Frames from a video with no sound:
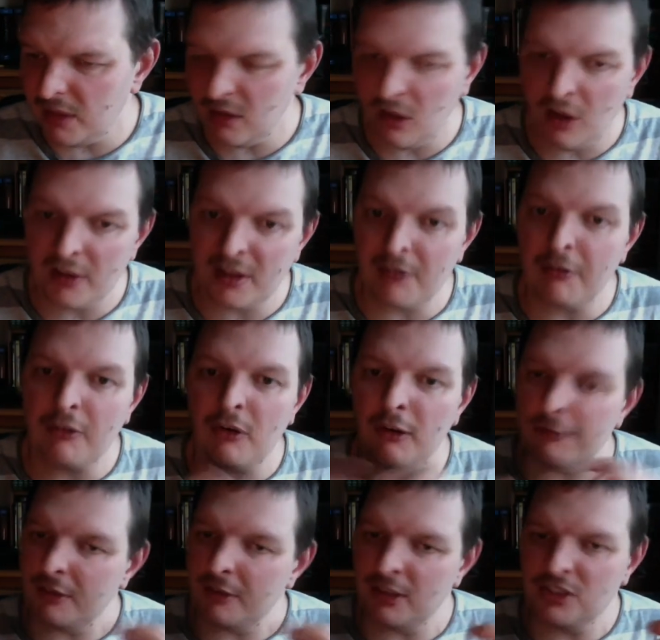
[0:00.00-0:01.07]
I never
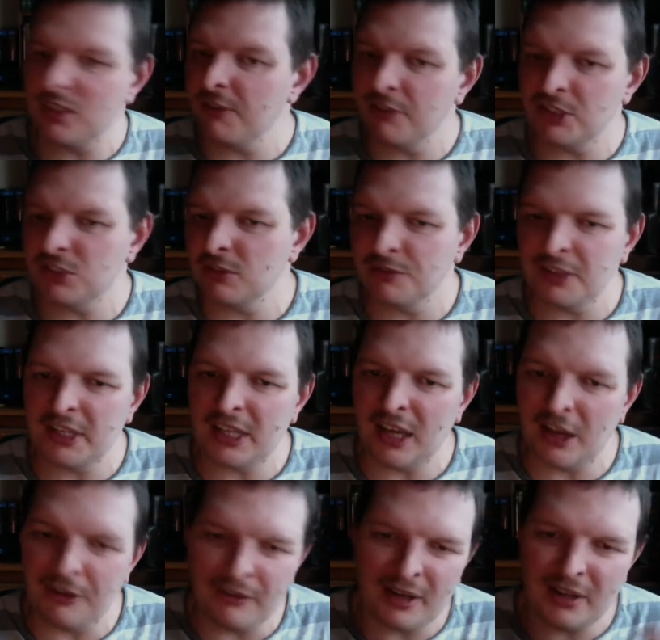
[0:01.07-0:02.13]
quite finished the original
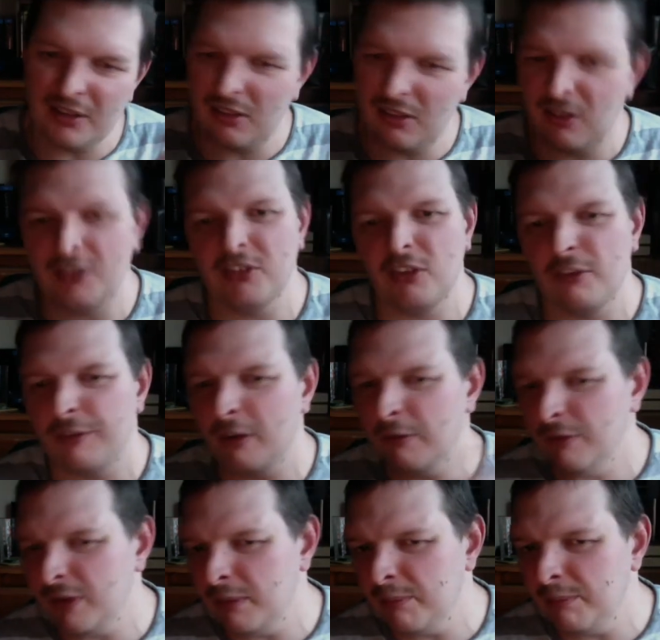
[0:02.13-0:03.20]
video, and so I just felt
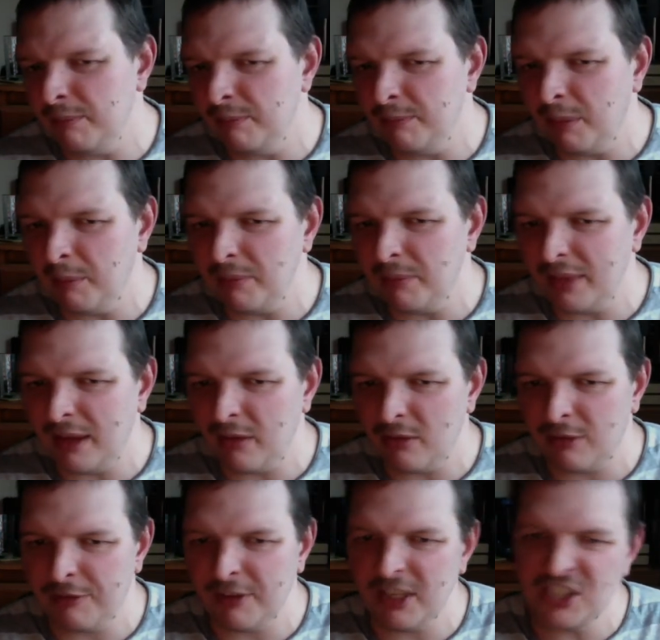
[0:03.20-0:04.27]
really bummed out
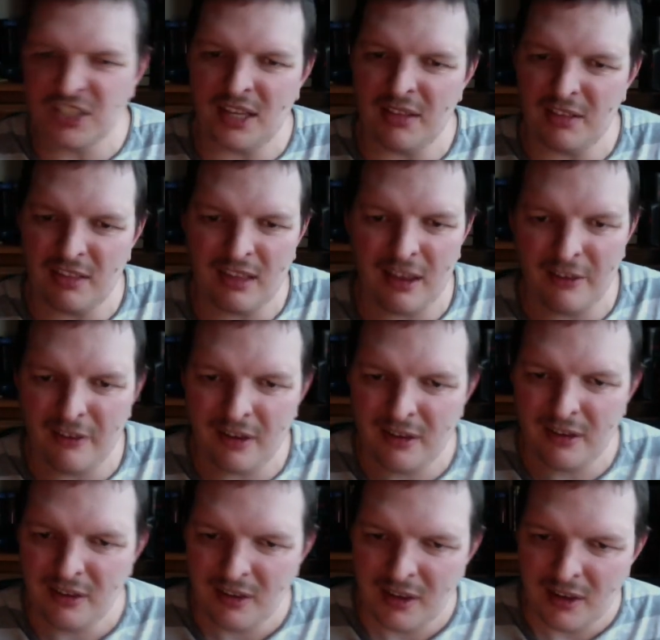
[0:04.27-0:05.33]
to finish it. So,
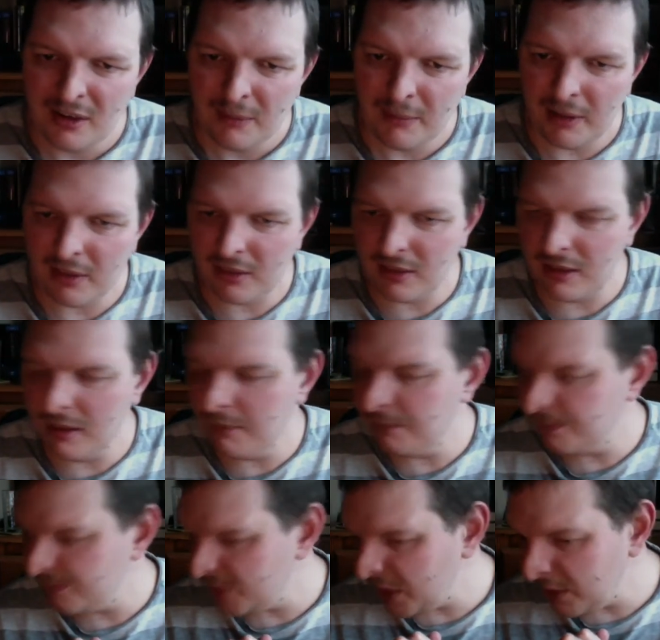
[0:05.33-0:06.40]

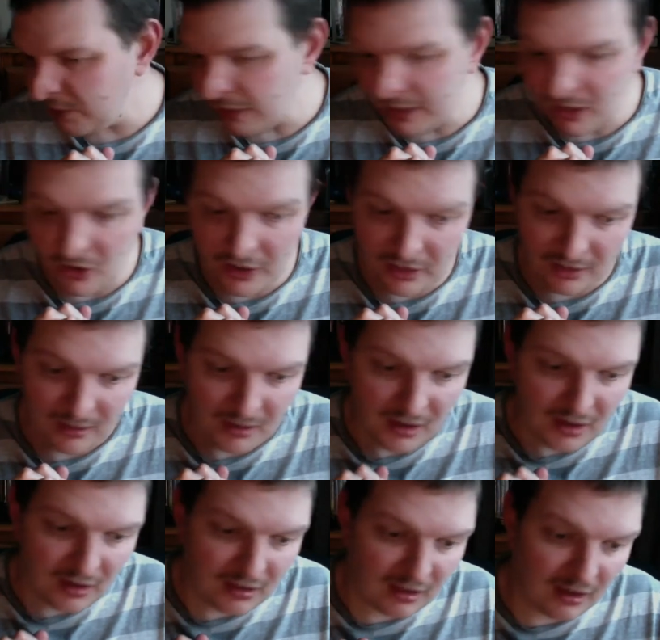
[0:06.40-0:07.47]
anyway, guys,
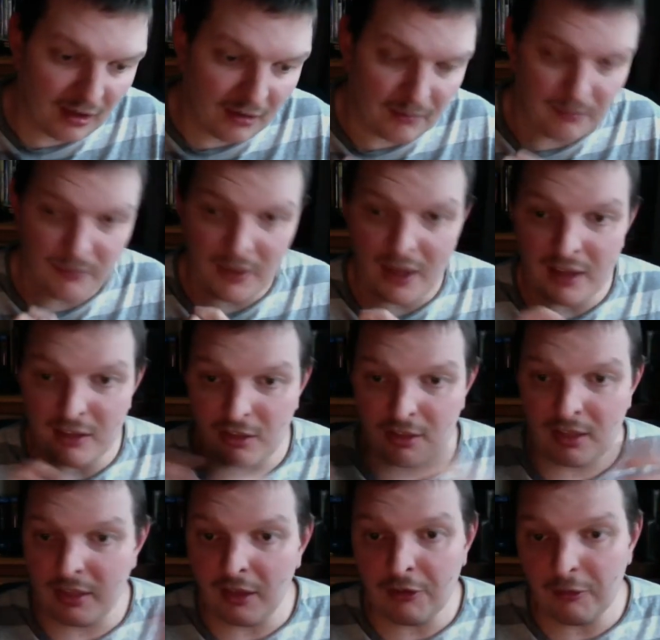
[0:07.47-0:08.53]
so that
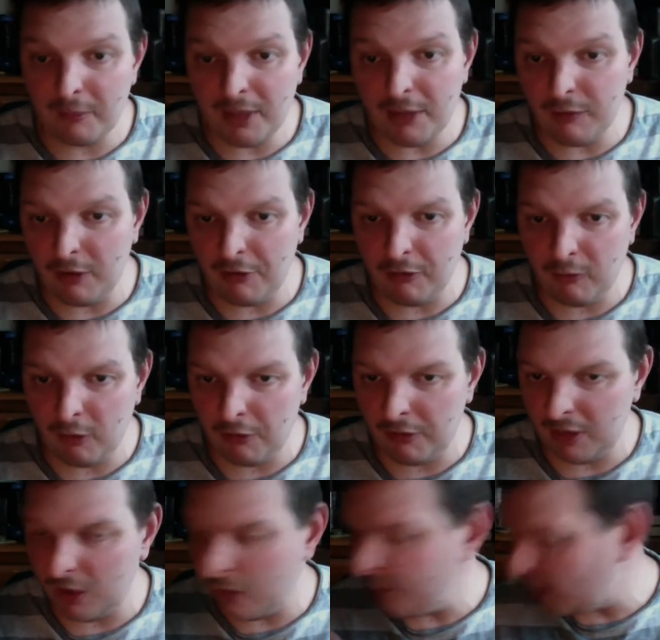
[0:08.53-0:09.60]
is enough of me
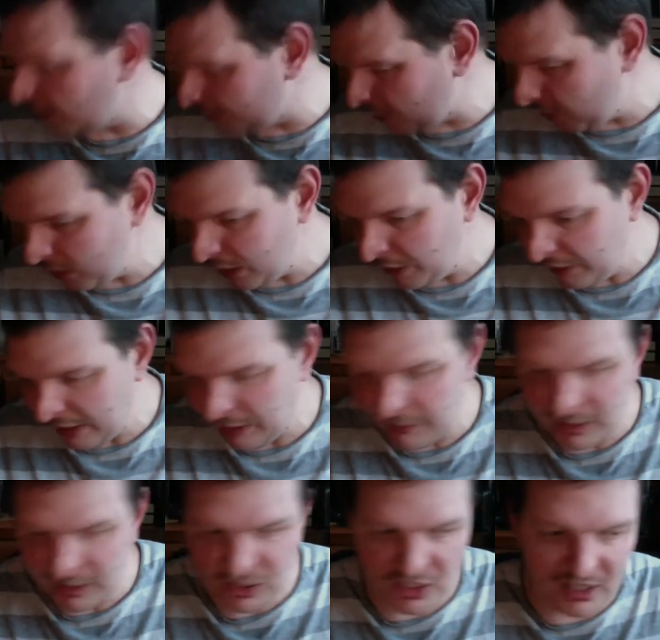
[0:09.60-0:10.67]
waffling on. I've got to go now,
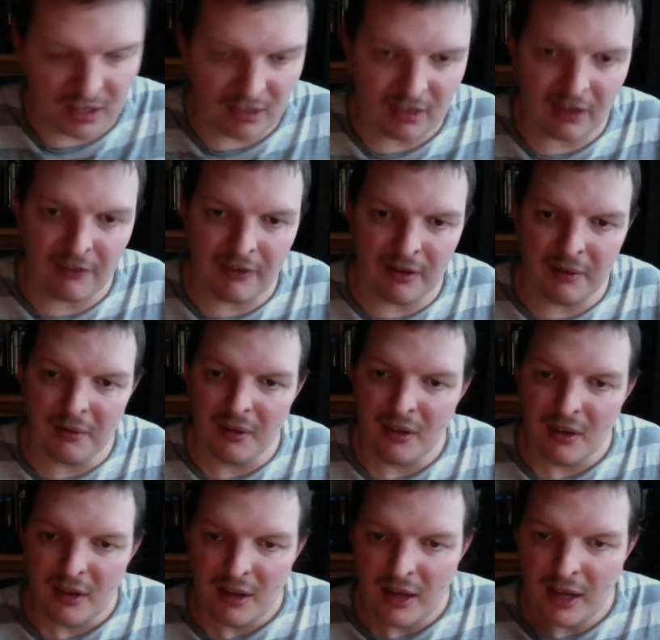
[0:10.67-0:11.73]
actually. So,
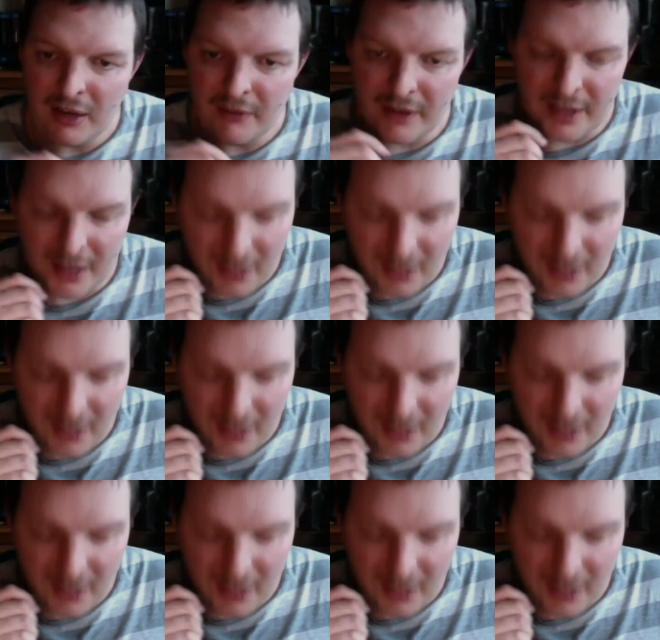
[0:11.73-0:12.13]
anyway,